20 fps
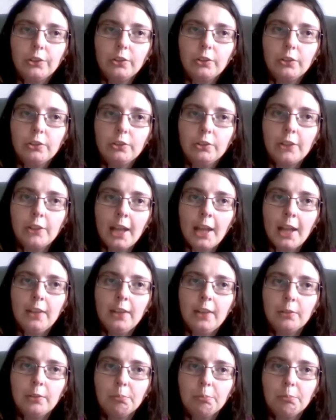just had his
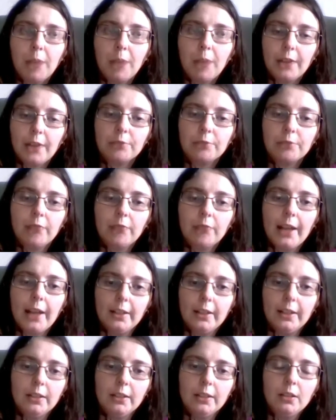place raided